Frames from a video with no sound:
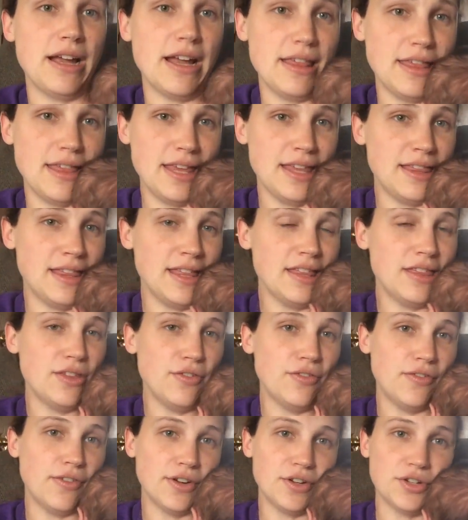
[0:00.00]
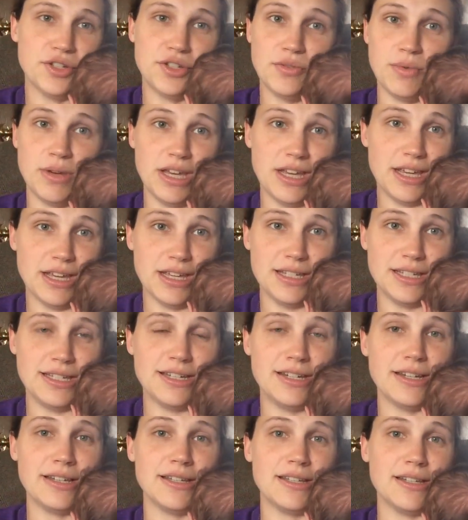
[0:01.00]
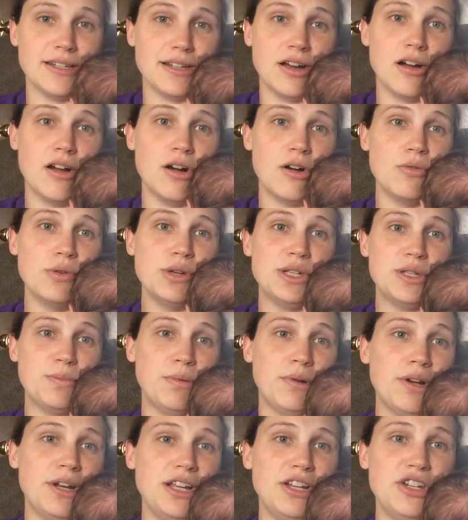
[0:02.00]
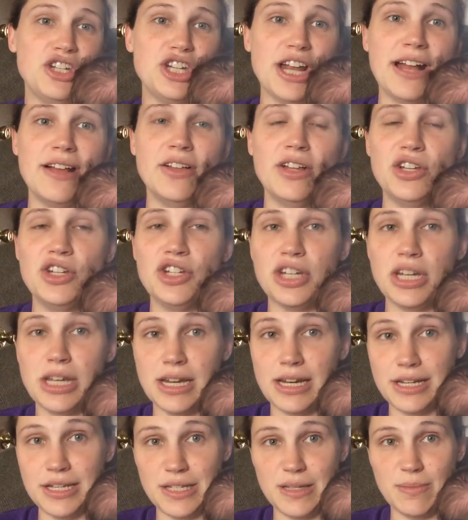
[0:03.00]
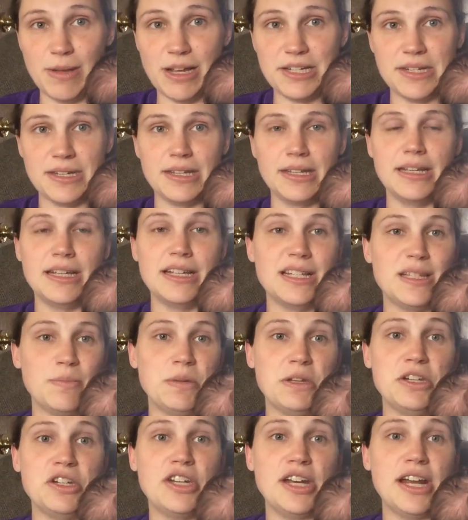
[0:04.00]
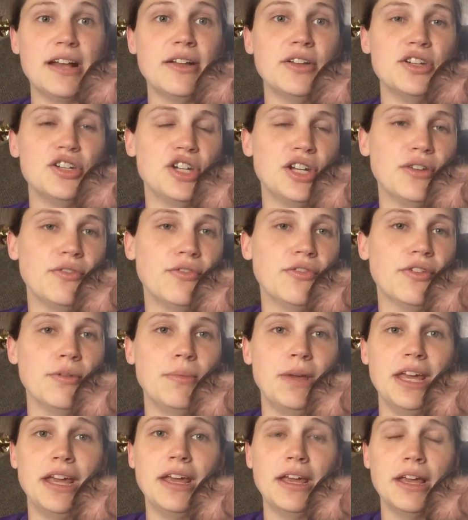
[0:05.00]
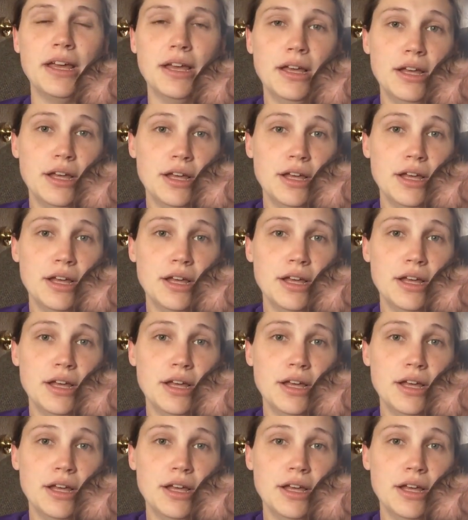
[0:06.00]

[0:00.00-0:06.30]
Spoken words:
I think that the first week is just always pretty challenging, and especially it's been challenging for me